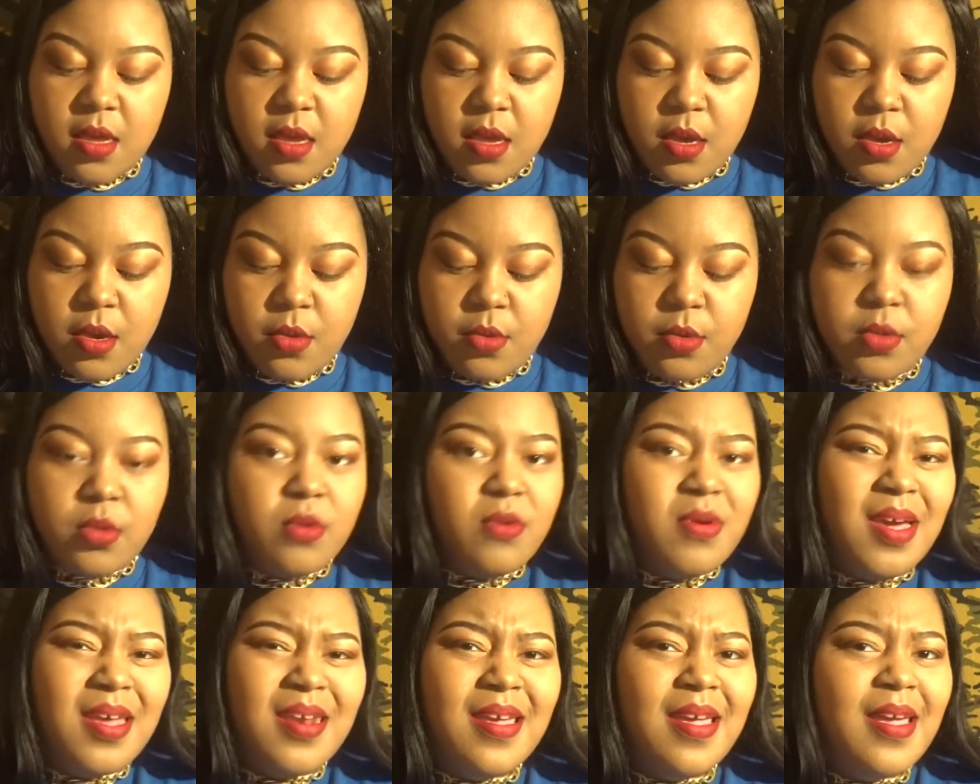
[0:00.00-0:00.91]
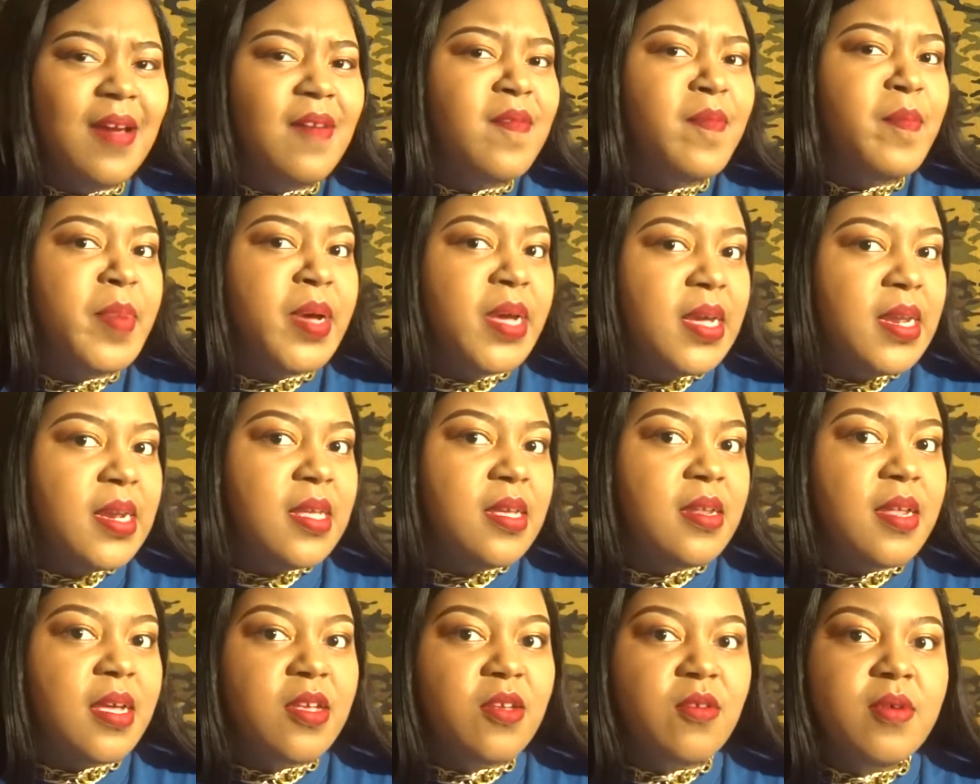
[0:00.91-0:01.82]
oh you gotta have money
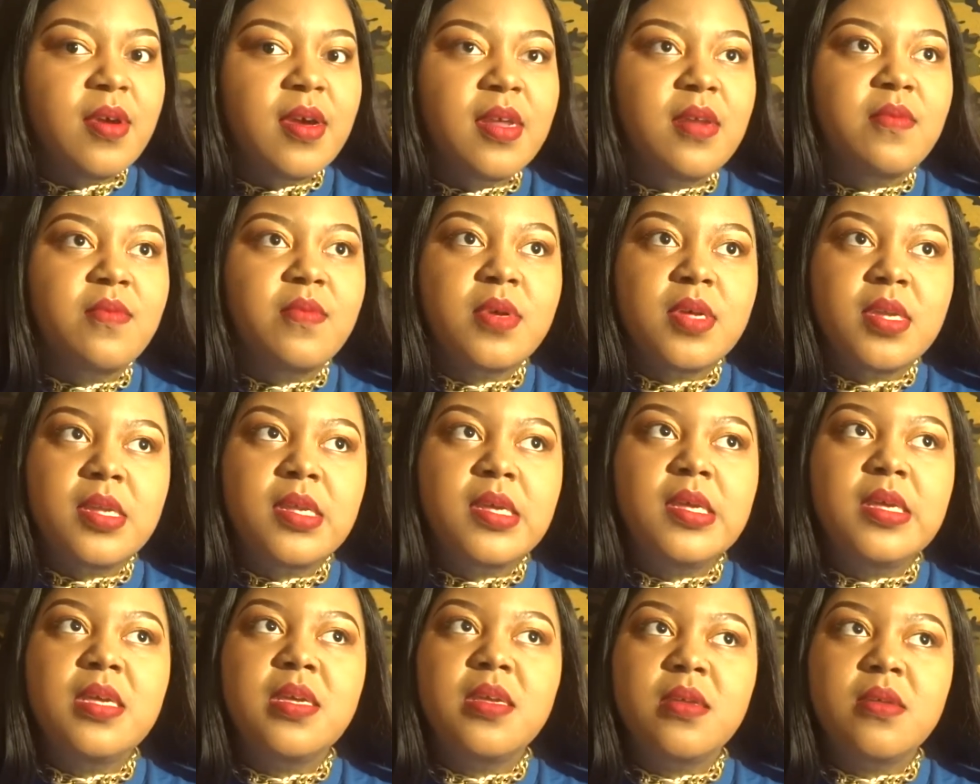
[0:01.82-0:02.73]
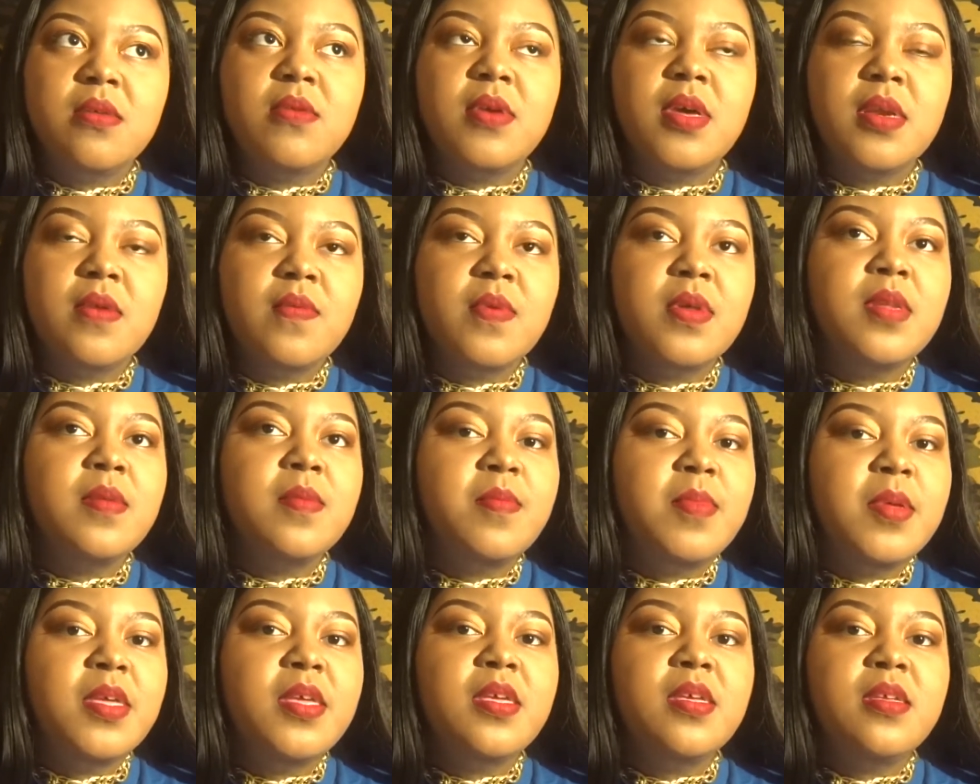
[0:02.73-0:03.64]
like you gotta really you gotta really
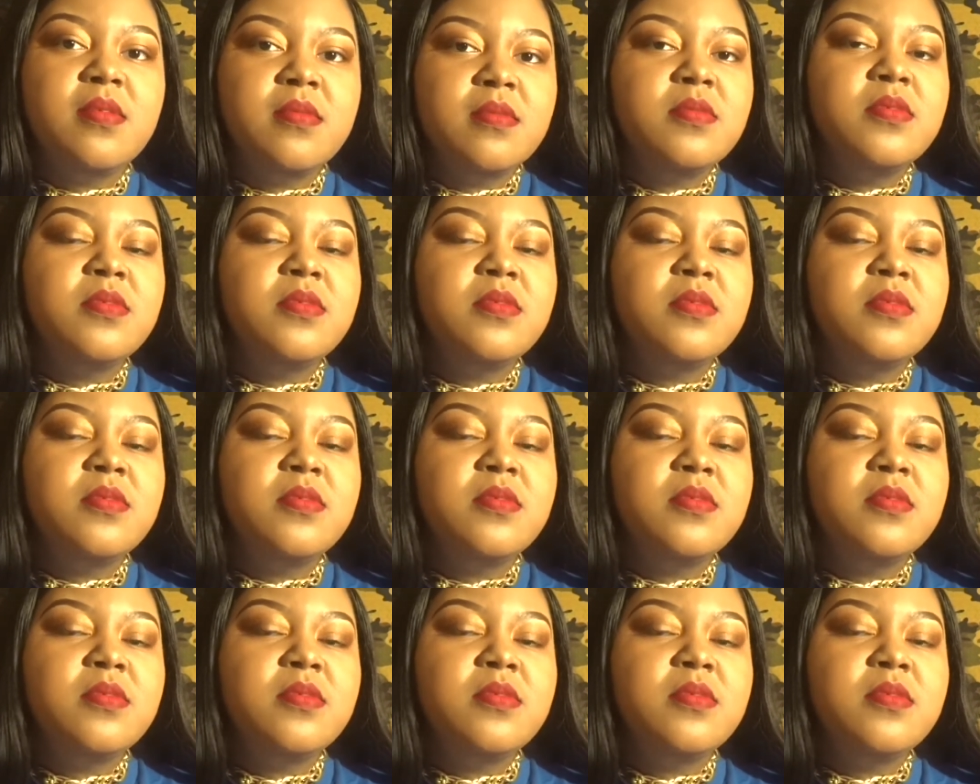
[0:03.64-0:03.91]
be